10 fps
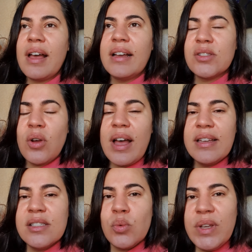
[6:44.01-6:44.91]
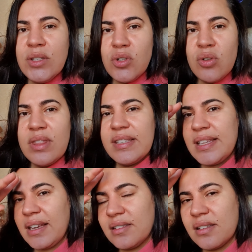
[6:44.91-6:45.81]
so as we do this
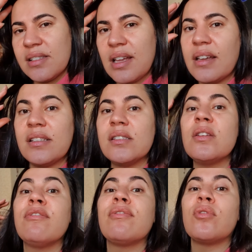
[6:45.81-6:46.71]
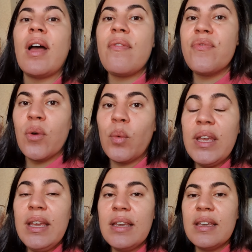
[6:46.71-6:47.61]
exercise throughout the
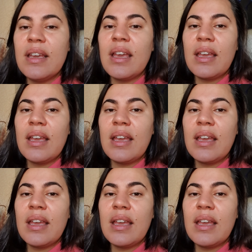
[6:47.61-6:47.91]
week